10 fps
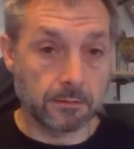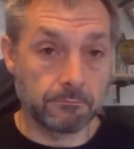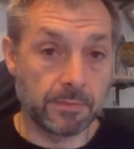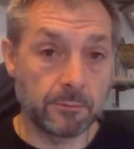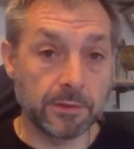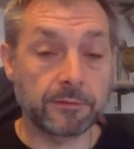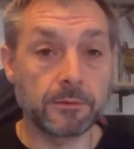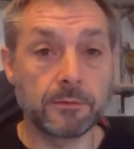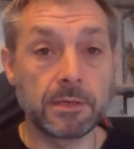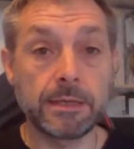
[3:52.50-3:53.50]
midway
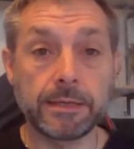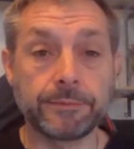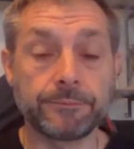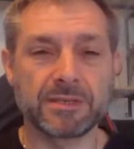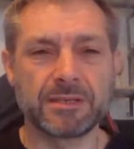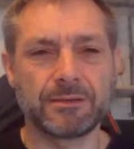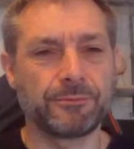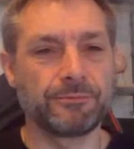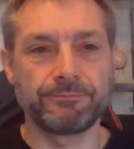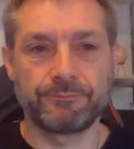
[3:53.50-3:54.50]
through the year.
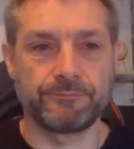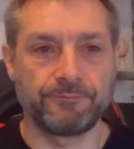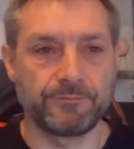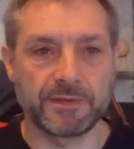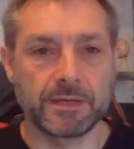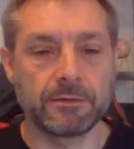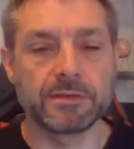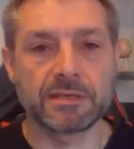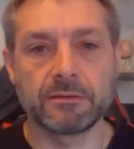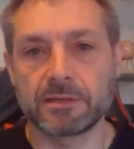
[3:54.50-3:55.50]
So it's
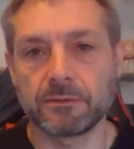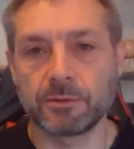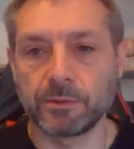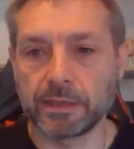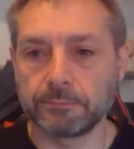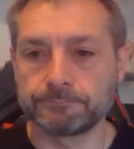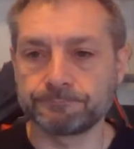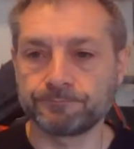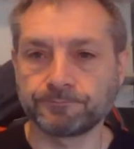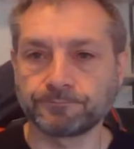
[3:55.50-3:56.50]
going so quick,
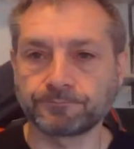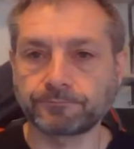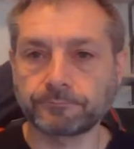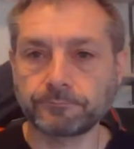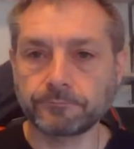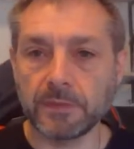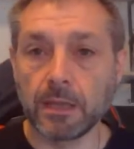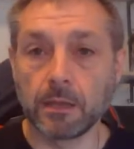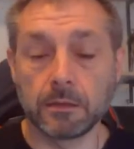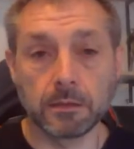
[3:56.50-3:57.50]

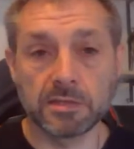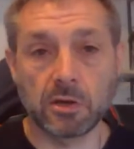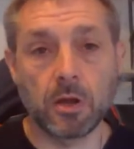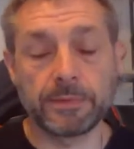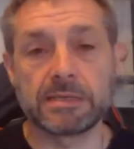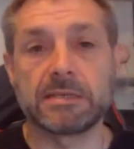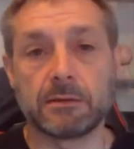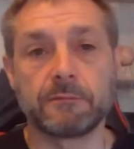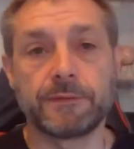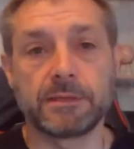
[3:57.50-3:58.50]
and time
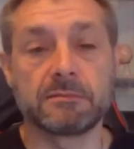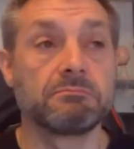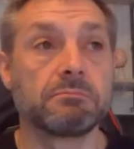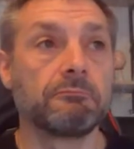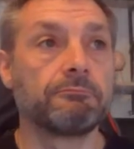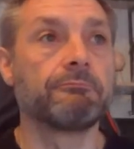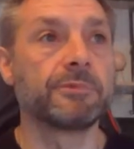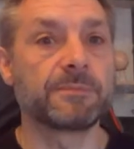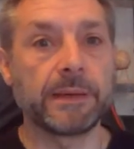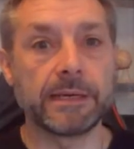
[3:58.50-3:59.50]
itself is
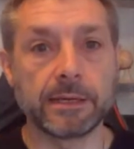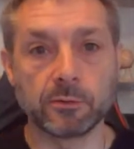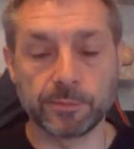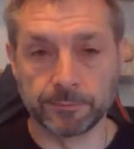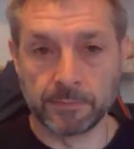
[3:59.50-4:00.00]
speeding up,